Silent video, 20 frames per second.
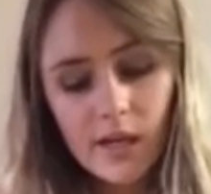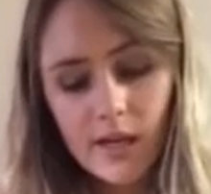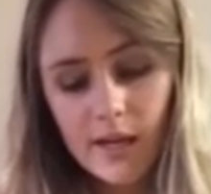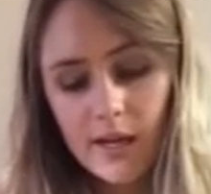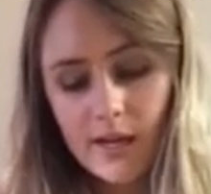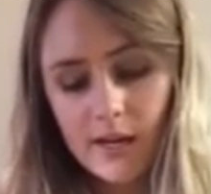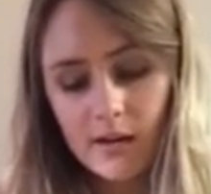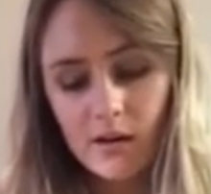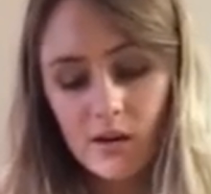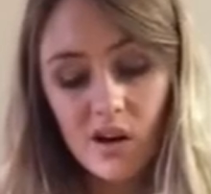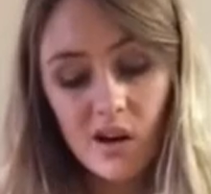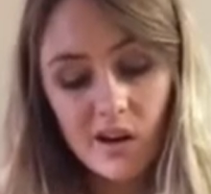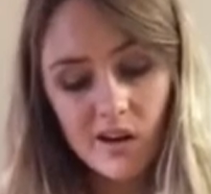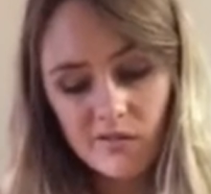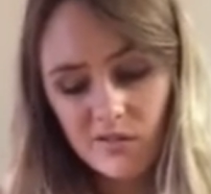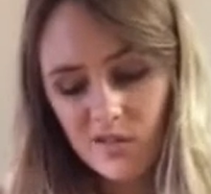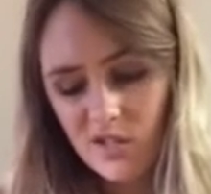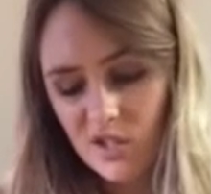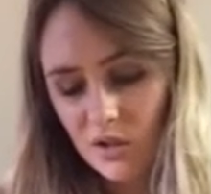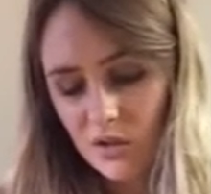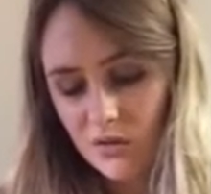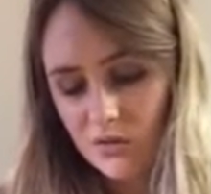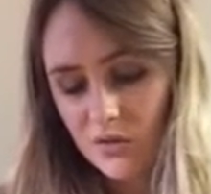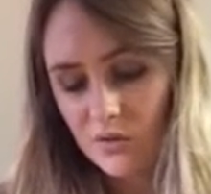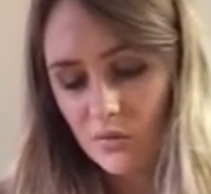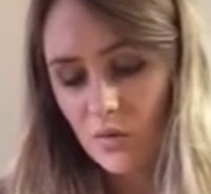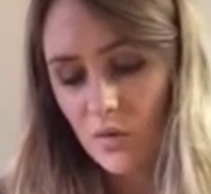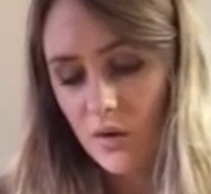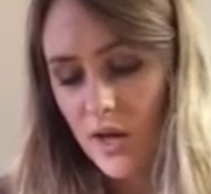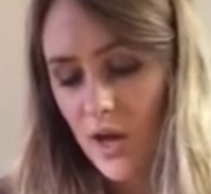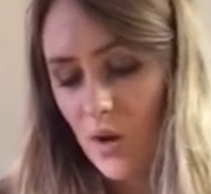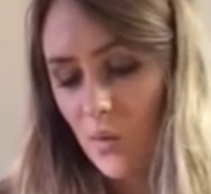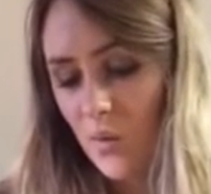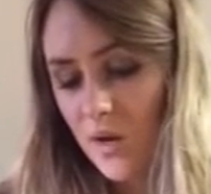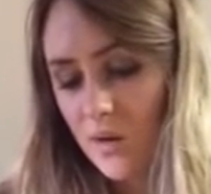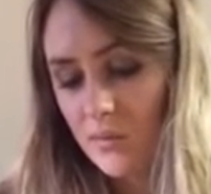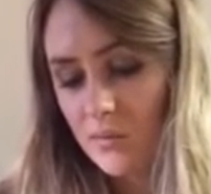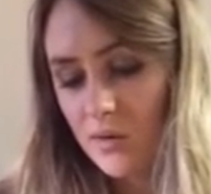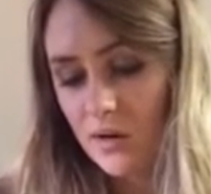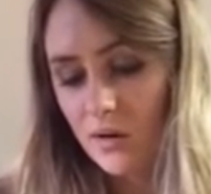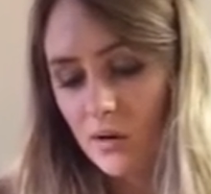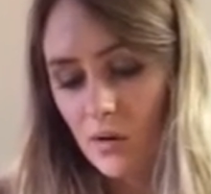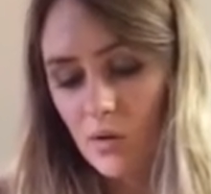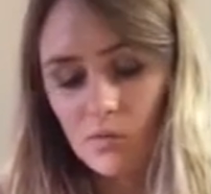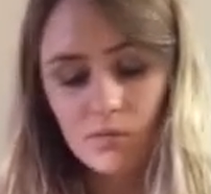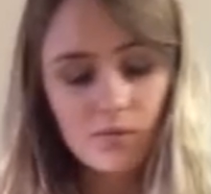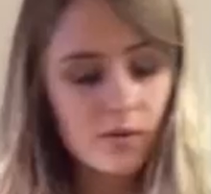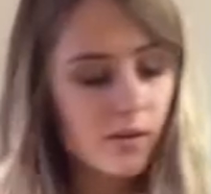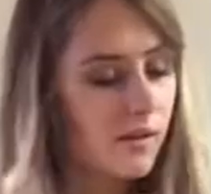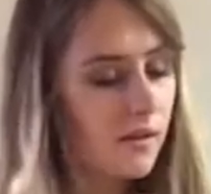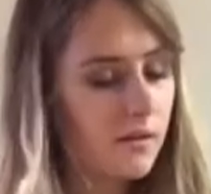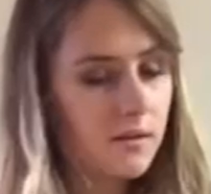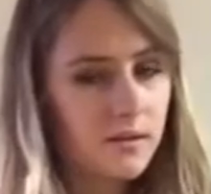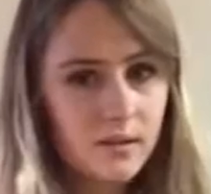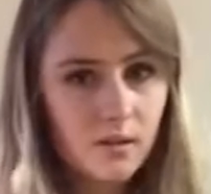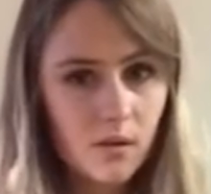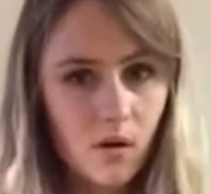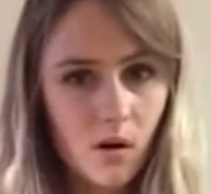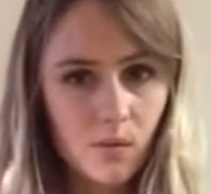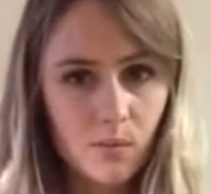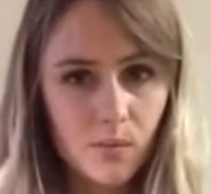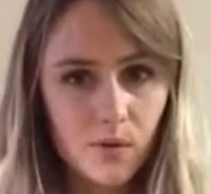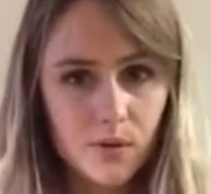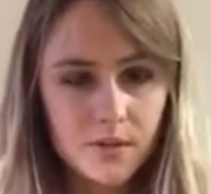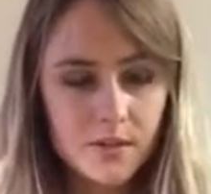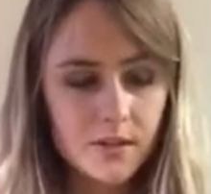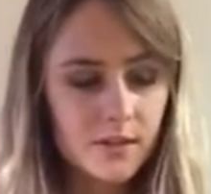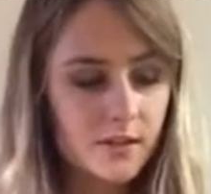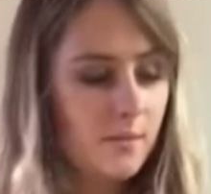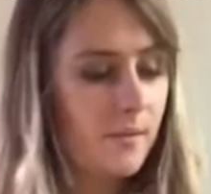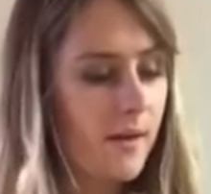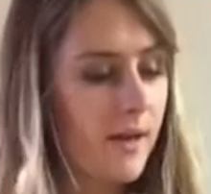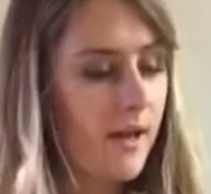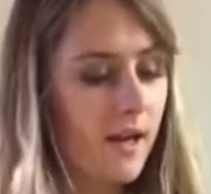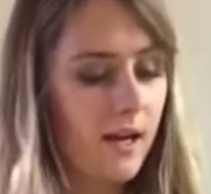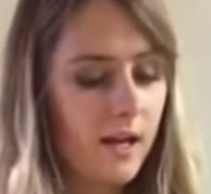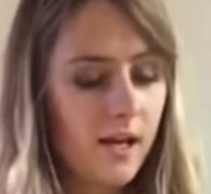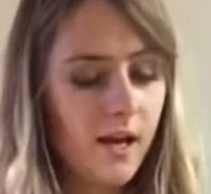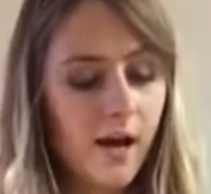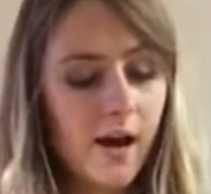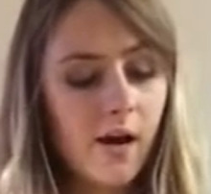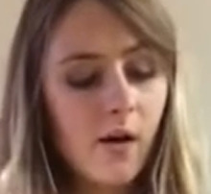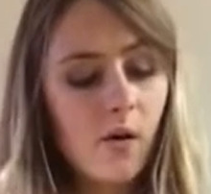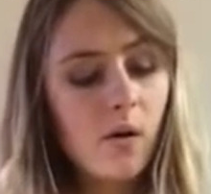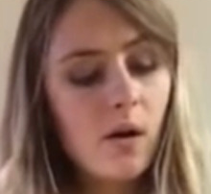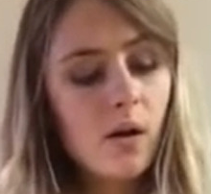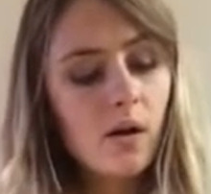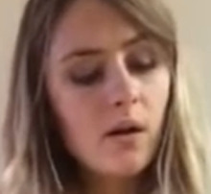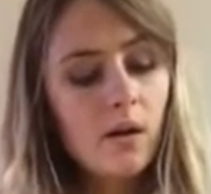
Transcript: And not every children will get one, but hopefully they'll still all participate anyhow.